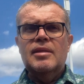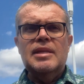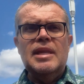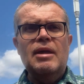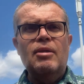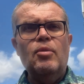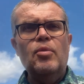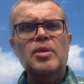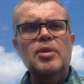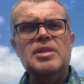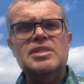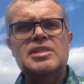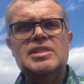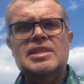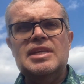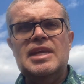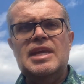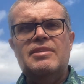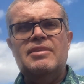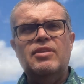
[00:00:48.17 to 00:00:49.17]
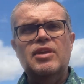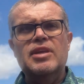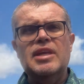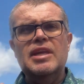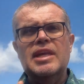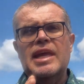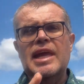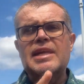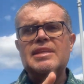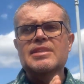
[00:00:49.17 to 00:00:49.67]
Now, I want to see if I
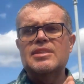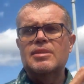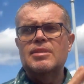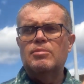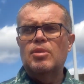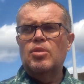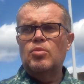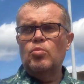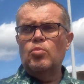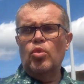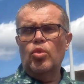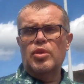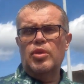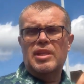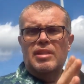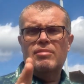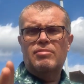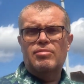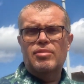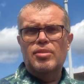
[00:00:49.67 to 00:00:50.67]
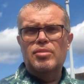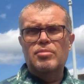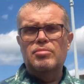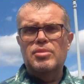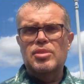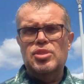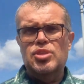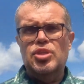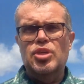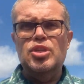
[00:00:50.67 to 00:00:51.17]
can get someone walking through
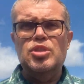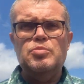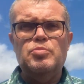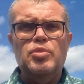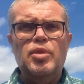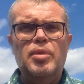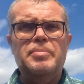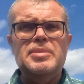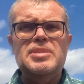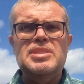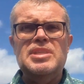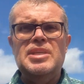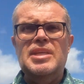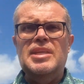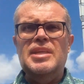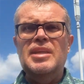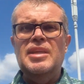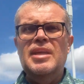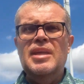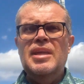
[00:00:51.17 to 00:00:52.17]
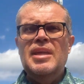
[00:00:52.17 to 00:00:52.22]
the church property